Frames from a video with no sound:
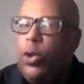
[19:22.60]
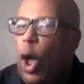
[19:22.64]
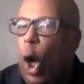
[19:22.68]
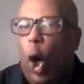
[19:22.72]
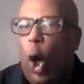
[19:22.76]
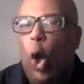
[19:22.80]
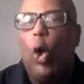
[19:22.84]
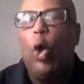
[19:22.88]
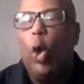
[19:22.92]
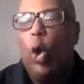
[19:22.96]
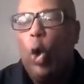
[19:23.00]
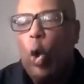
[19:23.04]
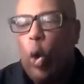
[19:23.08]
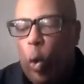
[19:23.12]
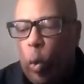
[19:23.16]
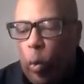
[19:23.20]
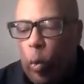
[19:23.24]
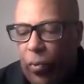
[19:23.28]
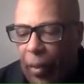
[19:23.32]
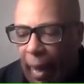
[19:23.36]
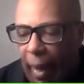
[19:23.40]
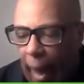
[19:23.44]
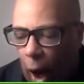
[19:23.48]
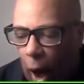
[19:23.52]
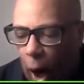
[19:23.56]
know
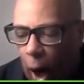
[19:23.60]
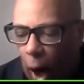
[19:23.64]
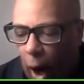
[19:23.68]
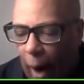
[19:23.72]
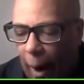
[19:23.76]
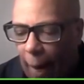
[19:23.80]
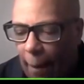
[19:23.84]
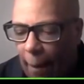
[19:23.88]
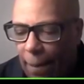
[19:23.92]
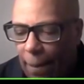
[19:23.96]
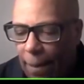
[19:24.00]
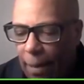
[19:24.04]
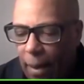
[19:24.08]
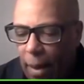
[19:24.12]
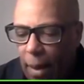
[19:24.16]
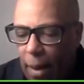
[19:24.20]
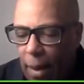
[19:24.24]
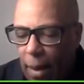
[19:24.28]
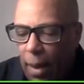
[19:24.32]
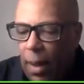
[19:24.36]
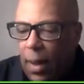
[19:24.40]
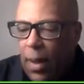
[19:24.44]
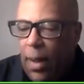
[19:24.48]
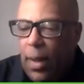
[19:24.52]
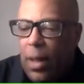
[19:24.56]
who they are.
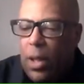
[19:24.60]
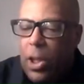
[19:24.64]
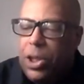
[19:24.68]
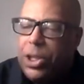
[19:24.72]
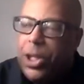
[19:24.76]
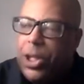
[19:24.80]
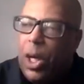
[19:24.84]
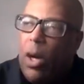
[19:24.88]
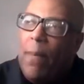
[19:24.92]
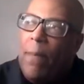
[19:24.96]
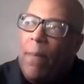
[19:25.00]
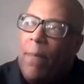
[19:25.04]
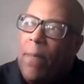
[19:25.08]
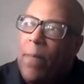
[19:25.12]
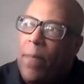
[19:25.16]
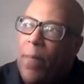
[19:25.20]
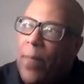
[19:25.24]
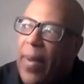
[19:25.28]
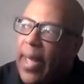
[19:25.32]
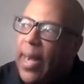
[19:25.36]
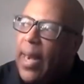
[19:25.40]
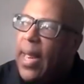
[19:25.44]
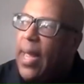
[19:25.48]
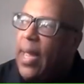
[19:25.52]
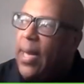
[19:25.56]
So
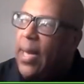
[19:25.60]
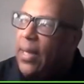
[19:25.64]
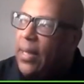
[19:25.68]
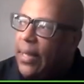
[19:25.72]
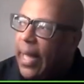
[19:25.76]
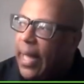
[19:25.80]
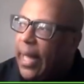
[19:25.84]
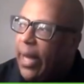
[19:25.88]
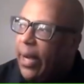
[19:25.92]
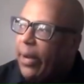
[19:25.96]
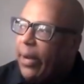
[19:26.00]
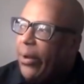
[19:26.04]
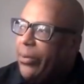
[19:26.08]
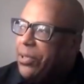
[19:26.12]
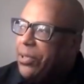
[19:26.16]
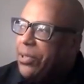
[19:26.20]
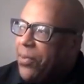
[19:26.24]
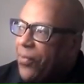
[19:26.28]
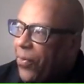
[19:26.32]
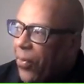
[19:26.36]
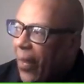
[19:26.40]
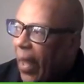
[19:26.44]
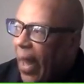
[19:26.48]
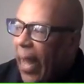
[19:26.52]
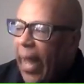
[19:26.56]
many
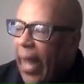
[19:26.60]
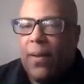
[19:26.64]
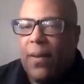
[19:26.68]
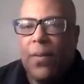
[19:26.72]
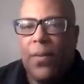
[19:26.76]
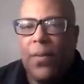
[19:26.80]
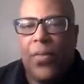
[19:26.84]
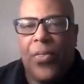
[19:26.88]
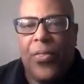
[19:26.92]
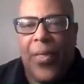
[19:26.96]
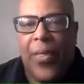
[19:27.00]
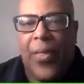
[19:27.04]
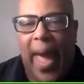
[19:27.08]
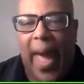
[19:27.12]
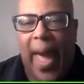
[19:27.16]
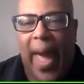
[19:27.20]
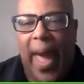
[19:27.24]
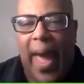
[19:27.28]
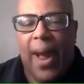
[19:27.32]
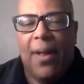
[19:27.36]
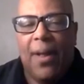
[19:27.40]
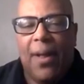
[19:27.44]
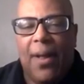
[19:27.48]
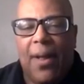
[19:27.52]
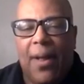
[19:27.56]
leaders think
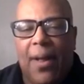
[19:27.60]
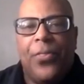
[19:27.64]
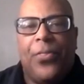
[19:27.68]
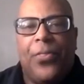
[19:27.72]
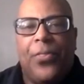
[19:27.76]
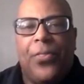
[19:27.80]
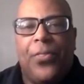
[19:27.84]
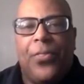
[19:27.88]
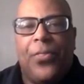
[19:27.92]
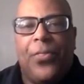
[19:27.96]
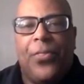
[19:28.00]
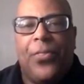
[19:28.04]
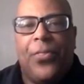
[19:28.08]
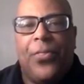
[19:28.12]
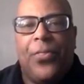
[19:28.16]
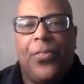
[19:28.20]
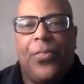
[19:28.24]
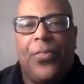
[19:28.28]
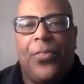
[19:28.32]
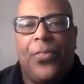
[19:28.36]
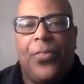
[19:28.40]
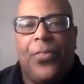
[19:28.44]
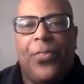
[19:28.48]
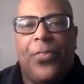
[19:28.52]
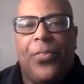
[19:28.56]
that the
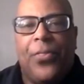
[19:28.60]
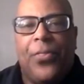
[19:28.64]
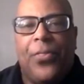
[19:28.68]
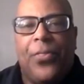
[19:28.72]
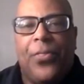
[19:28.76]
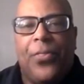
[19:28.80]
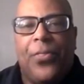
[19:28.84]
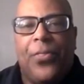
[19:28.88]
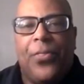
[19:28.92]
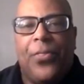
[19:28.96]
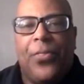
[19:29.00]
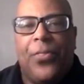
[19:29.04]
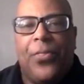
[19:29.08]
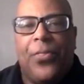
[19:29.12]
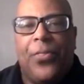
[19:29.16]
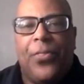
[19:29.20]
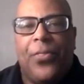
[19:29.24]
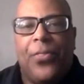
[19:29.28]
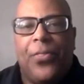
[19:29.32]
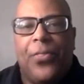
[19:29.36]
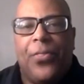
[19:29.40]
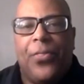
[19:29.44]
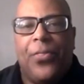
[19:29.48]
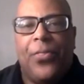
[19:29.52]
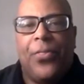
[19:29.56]

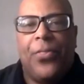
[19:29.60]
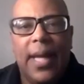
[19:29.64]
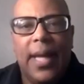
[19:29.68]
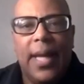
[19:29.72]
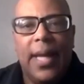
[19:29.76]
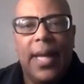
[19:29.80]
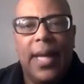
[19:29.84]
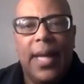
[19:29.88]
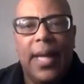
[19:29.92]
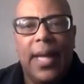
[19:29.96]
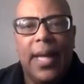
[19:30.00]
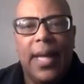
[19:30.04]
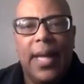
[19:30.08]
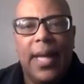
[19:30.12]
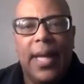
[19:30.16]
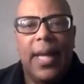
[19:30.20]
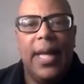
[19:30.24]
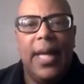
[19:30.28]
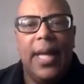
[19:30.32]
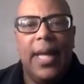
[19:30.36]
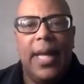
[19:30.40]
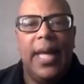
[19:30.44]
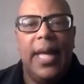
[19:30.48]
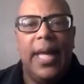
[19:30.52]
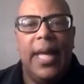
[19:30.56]
title
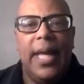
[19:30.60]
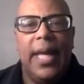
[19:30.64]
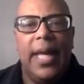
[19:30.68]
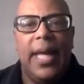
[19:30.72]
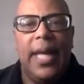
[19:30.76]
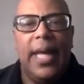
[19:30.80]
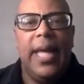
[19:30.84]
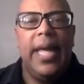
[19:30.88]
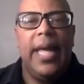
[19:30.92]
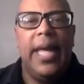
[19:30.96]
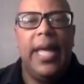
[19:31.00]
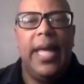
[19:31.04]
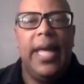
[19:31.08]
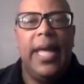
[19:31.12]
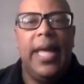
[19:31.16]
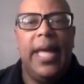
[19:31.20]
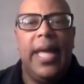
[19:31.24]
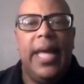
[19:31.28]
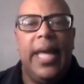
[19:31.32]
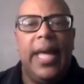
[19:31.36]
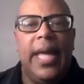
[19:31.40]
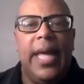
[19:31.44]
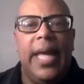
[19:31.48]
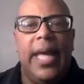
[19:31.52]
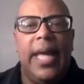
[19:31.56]
is
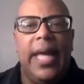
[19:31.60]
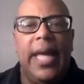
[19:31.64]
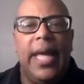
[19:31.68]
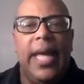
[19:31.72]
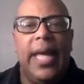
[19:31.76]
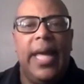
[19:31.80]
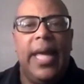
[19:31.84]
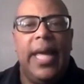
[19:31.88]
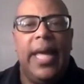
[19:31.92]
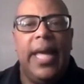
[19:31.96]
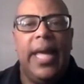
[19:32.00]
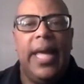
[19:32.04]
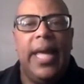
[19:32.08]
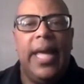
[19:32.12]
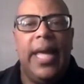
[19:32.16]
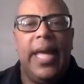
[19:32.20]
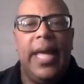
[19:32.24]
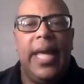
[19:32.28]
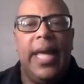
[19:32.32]
who they are.